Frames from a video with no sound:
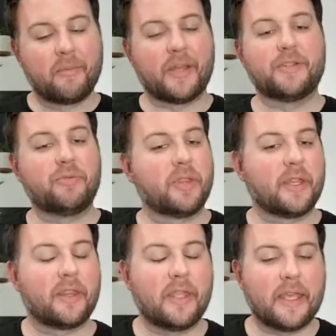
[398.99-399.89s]
but I do
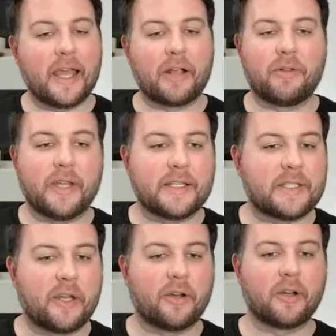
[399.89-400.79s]
think the Eklund at
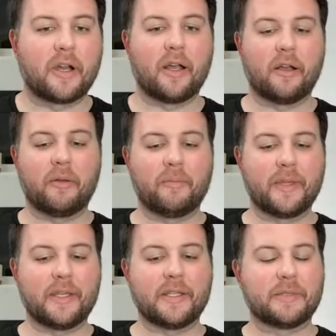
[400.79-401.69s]
center um,
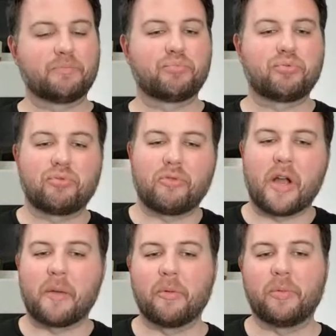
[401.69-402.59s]
is
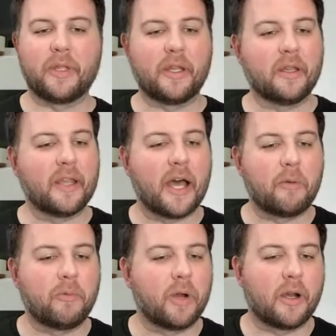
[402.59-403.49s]
probably
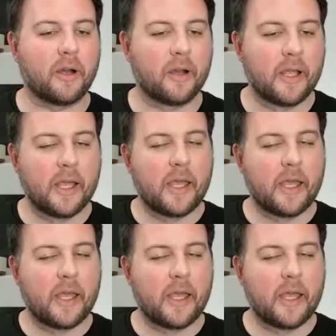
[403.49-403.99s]
not where